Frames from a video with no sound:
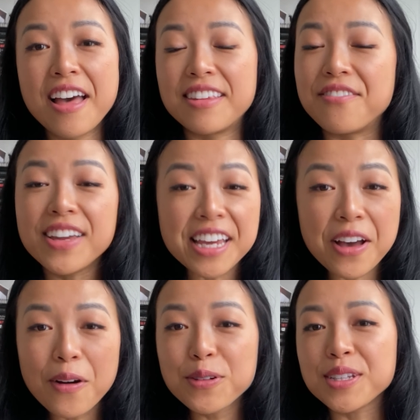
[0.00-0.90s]
the
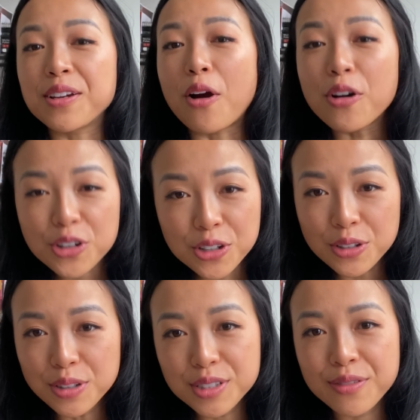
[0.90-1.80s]
videos and
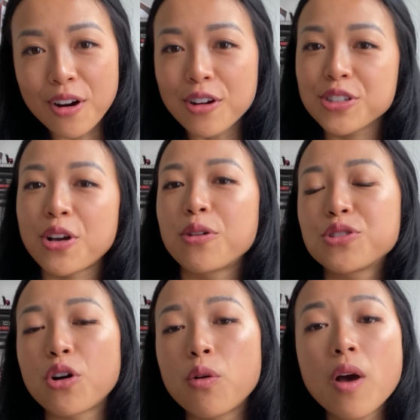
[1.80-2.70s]
articles for R's
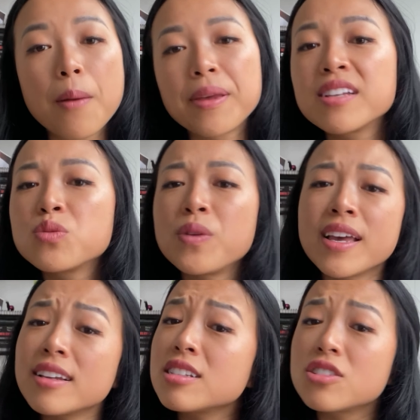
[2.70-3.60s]
KOSO because we
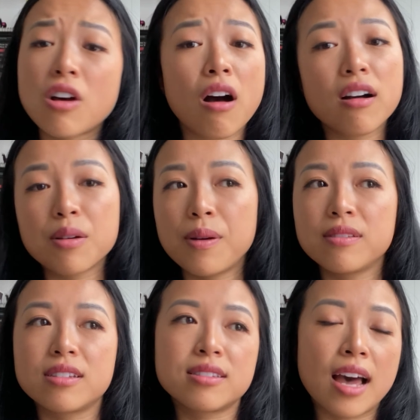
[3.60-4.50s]
get to talk
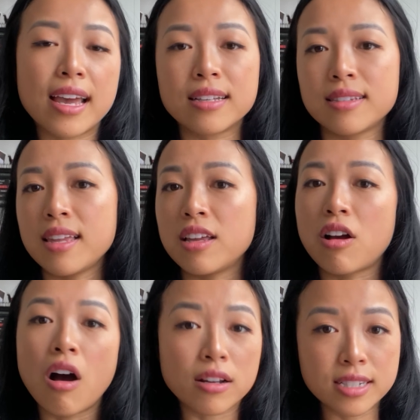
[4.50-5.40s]
about the science and the
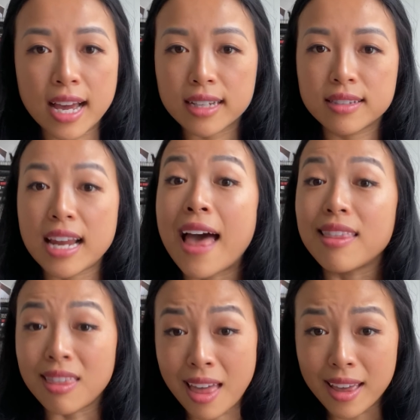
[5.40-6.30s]
context
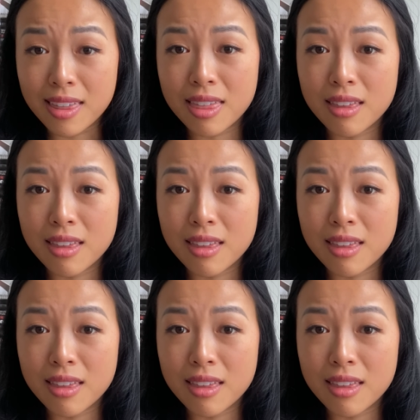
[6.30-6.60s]
at length